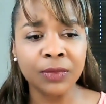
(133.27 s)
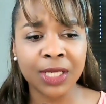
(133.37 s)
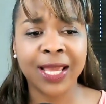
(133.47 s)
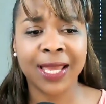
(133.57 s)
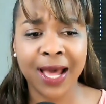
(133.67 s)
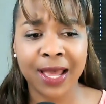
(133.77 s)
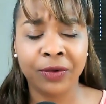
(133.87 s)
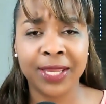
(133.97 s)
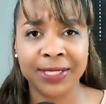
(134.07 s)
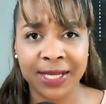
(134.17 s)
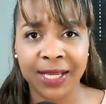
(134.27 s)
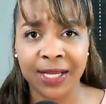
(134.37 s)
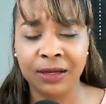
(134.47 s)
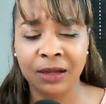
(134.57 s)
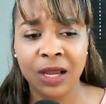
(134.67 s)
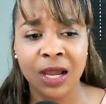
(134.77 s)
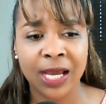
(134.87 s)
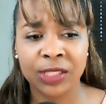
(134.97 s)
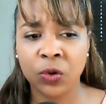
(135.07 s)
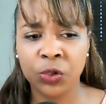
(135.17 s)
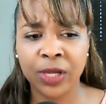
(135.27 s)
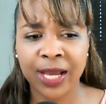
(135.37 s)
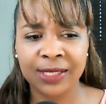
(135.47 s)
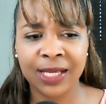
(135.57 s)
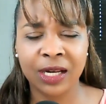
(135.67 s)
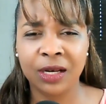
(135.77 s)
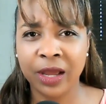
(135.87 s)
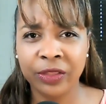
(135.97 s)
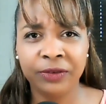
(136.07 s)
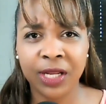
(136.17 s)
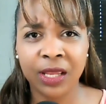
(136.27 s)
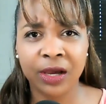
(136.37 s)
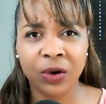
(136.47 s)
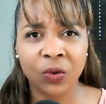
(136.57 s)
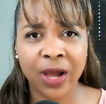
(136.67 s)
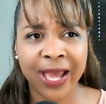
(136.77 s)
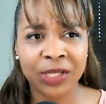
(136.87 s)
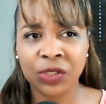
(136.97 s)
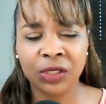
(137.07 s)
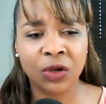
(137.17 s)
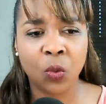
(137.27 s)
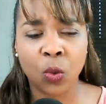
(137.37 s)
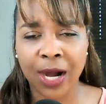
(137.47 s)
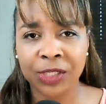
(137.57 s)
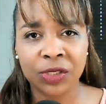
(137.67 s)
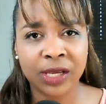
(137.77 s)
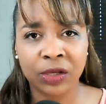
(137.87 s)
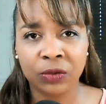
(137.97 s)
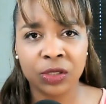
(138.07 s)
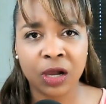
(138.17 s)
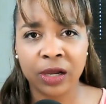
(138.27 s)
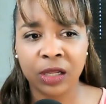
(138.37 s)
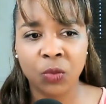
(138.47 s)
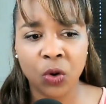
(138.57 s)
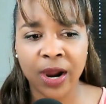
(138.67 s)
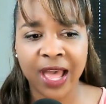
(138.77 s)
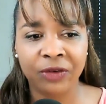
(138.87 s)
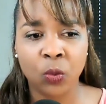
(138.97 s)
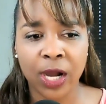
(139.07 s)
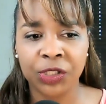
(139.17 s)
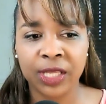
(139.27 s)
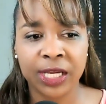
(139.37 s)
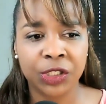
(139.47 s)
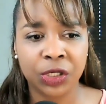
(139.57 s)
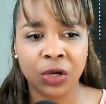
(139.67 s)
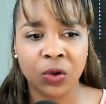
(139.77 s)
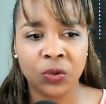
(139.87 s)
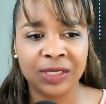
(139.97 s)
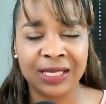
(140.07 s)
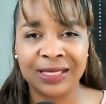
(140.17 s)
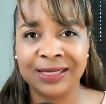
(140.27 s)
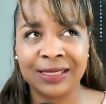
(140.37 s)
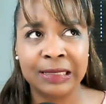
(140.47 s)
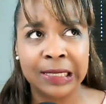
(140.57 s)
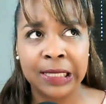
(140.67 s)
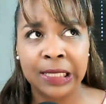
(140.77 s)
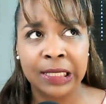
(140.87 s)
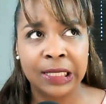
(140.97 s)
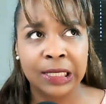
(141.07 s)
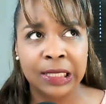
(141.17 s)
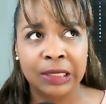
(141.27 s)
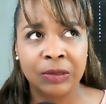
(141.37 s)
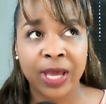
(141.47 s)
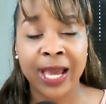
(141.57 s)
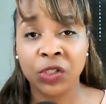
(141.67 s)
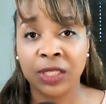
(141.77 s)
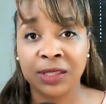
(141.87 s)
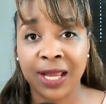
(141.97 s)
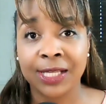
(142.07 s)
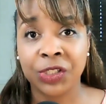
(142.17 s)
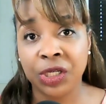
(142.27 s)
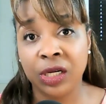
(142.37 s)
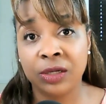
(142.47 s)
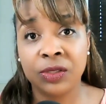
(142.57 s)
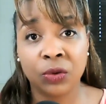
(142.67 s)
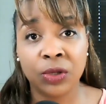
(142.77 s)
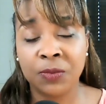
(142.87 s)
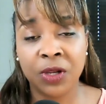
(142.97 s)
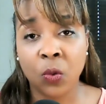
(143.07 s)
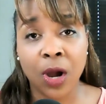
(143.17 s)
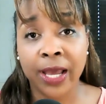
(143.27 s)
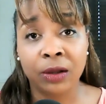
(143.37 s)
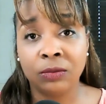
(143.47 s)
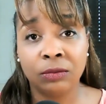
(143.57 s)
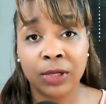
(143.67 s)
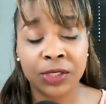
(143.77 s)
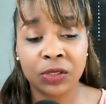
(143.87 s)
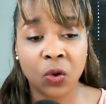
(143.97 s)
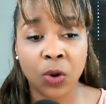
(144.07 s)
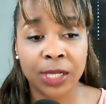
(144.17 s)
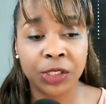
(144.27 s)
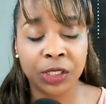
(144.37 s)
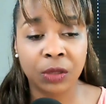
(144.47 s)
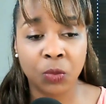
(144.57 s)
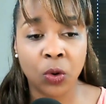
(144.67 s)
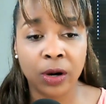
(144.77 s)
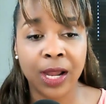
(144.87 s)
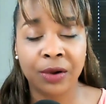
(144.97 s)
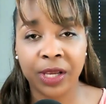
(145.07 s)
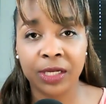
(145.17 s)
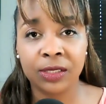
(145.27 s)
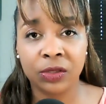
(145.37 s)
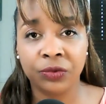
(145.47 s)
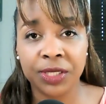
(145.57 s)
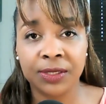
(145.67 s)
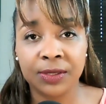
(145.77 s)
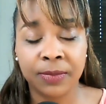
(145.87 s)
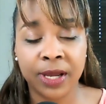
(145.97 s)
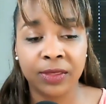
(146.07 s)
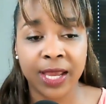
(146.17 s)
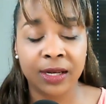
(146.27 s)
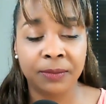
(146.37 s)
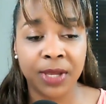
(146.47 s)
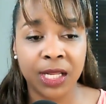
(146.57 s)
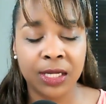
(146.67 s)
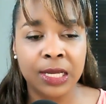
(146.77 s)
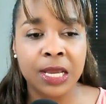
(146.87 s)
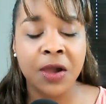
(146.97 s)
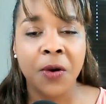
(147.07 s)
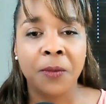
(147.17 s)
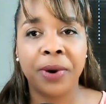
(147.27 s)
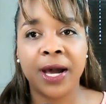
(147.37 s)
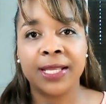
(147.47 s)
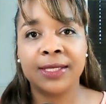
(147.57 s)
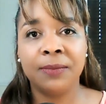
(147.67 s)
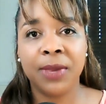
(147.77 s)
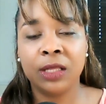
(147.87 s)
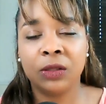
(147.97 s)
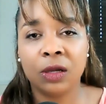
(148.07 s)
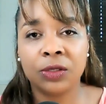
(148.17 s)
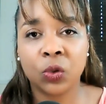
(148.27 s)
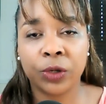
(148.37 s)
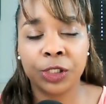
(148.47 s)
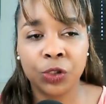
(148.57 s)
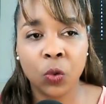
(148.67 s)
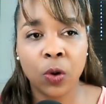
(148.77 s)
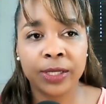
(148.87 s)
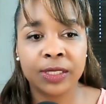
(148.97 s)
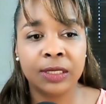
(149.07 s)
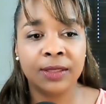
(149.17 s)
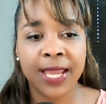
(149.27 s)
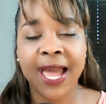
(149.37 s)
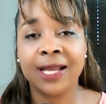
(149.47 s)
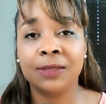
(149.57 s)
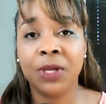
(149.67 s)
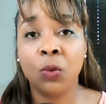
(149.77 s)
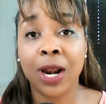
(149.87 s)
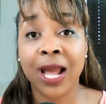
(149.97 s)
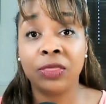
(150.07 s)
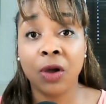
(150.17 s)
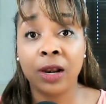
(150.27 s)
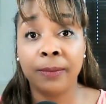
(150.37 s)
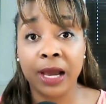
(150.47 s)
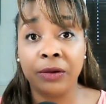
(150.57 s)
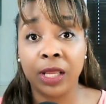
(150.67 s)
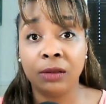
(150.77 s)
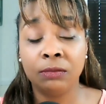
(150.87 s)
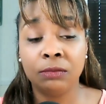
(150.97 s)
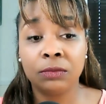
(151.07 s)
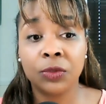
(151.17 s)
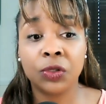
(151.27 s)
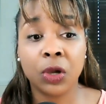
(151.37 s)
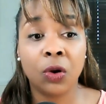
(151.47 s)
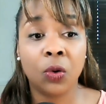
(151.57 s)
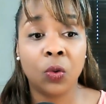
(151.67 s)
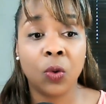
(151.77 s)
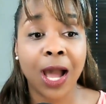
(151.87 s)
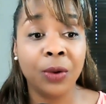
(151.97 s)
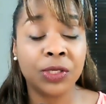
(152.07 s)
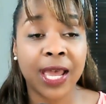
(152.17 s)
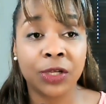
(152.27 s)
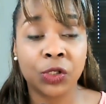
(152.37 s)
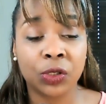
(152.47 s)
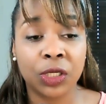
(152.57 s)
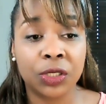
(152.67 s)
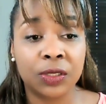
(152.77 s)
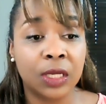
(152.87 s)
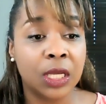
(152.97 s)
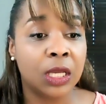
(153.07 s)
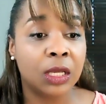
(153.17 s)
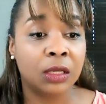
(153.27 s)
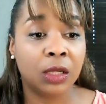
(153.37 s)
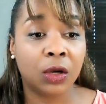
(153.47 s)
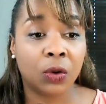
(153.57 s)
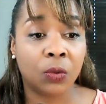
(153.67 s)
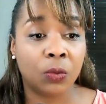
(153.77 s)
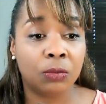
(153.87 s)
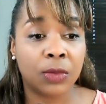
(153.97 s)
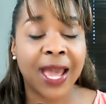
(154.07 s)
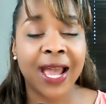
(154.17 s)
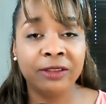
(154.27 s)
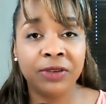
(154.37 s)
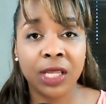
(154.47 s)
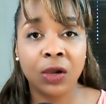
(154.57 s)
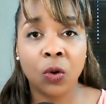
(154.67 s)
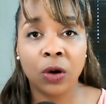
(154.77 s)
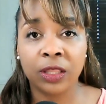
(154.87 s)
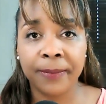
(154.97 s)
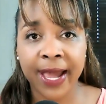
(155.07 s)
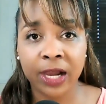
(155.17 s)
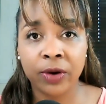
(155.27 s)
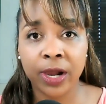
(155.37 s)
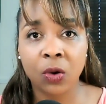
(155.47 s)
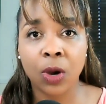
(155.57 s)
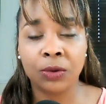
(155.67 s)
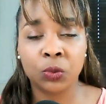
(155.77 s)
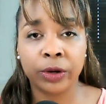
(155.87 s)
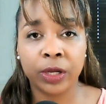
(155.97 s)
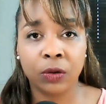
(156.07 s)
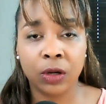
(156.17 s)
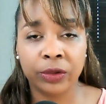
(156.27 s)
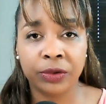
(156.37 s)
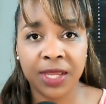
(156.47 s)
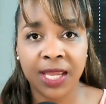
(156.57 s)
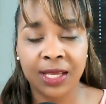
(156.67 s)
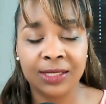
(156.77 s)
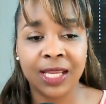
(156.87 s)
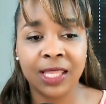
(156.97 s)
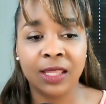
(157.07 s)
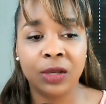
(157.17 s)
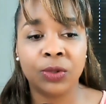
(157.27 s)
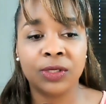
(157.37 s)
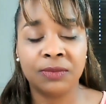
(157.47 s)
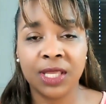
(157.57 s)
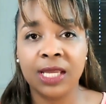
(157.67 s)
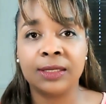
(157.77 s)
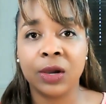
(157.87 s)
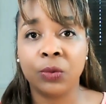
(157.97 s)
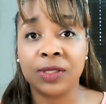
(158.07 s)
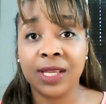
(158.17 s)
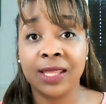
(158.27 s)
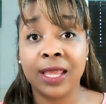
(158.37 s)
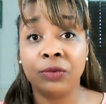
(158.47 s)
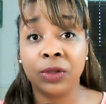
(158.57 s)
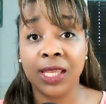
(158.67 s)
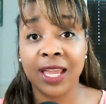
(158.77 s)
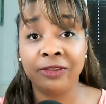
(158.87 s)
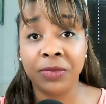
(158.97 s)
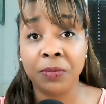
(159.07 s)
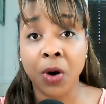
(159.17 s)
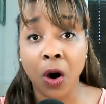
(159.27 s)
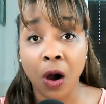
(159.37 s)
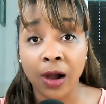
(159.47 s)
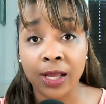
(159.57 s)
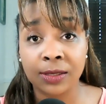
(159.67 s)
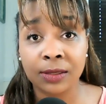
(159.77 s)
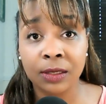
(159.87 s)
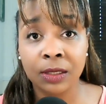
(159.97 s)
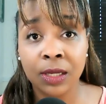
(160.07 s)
that kyle had did i told you guys in another video i actually don't watch secular talk anymore i haven't watched that show since actually last year so it's been a while I just don't watch it anymore. I'll get into the reasons about that in a minute. But to make a long story short, they asked me what I thought about it. So I was actually just, you know, had the video on in the background while I was working on other things. And then there were some things that were said that really gave me pause.